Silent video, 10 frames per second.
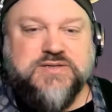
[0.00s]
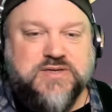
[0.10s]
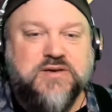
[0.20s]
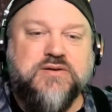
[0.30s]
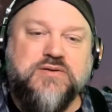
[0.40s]

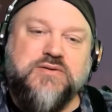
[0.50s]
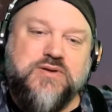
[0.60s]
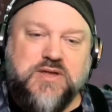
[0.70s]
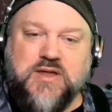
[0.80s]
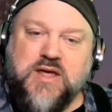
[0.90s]

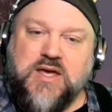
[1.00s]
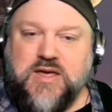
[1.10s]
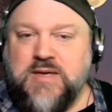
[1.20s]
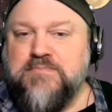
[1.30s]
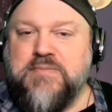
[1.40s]
Turn
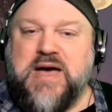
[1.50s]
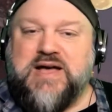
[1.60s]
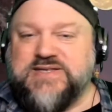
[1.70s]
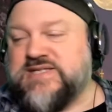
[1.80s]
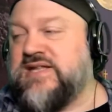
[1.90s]
in
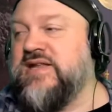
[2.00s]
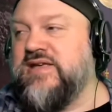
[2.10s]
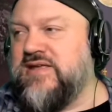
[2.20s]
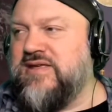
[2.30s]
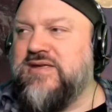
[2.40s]
my
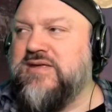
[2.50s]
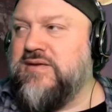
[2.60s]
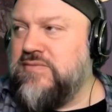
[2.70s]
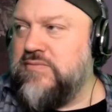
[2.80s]
sleep.